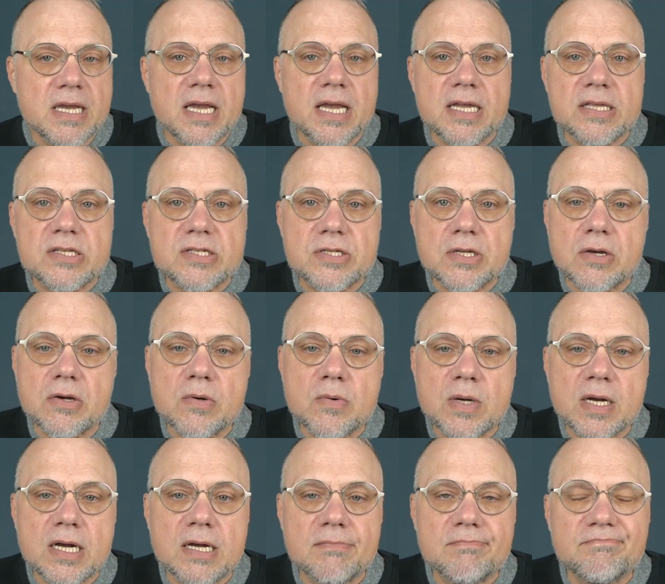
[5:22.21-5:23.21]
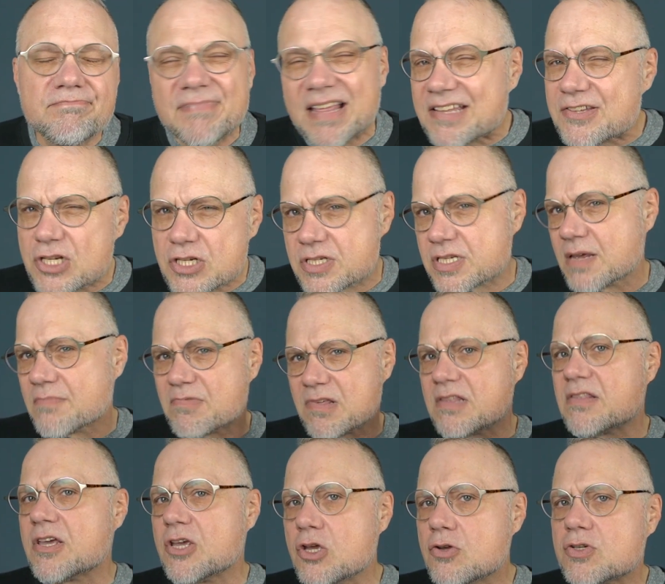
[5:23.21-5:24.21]
And so that's just
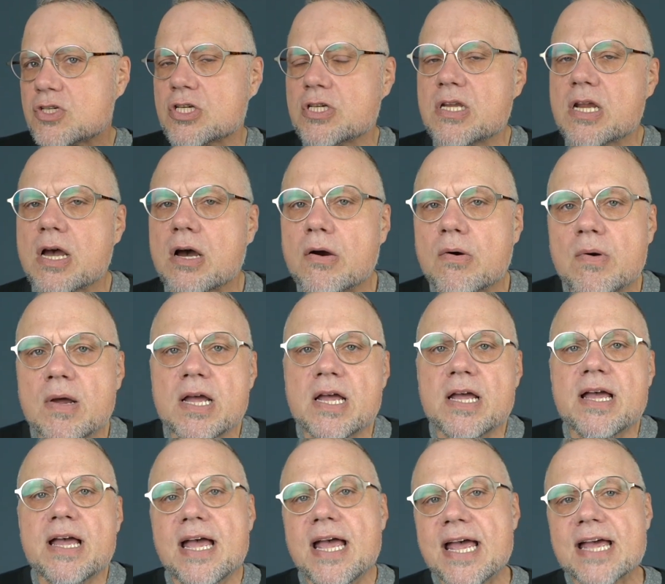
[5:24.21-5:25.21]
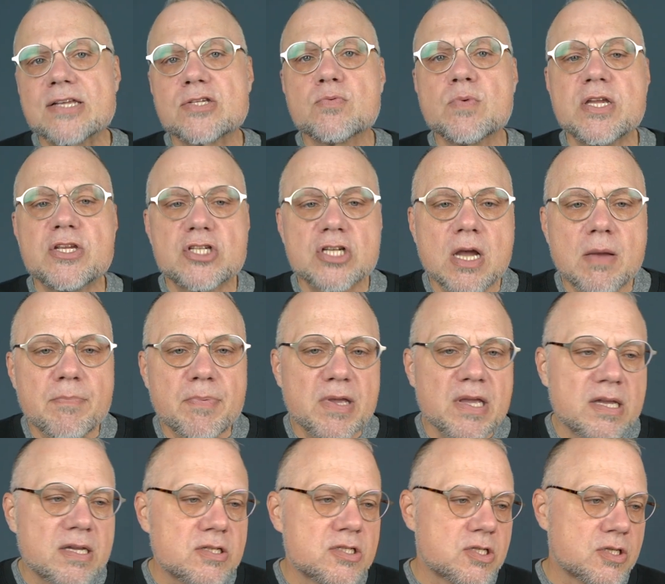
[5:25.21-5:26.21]
something that you should know as we jump
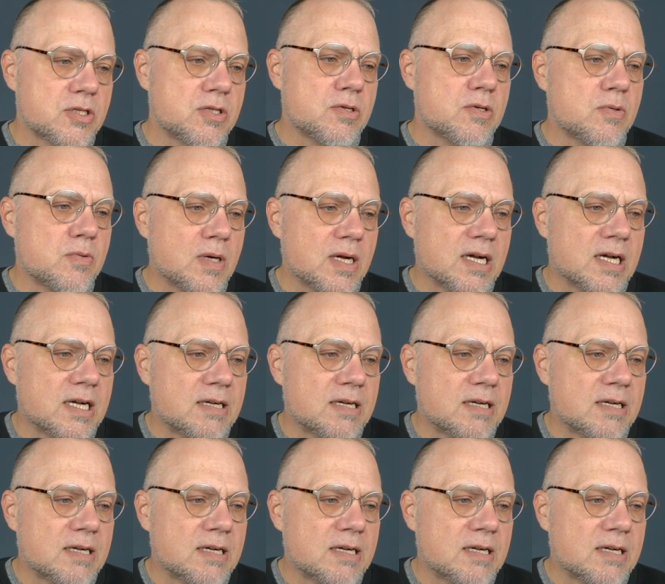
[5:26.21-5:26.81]
into